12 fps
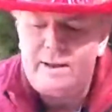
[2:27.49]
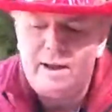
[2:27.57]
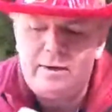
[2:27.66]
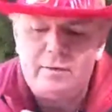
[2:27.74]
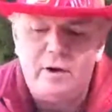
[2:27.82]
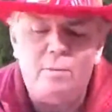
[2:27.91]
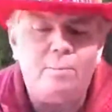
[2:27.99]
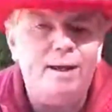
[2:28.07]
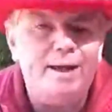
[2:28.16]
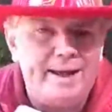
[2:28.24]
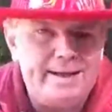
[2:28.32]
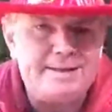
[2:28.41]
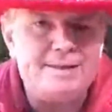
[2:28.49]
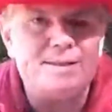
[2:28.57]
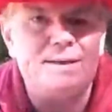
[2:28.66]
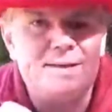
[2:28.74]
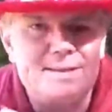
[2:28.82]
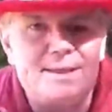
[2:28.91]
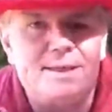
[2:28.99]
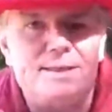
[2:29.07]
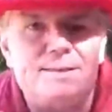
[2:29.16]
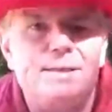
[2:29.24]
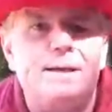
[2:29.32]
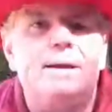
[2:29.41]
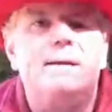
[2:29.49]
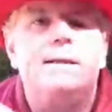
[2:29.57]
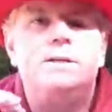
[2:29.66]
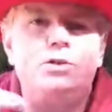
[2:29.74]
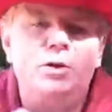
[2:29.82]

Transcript: a role play exercise is that you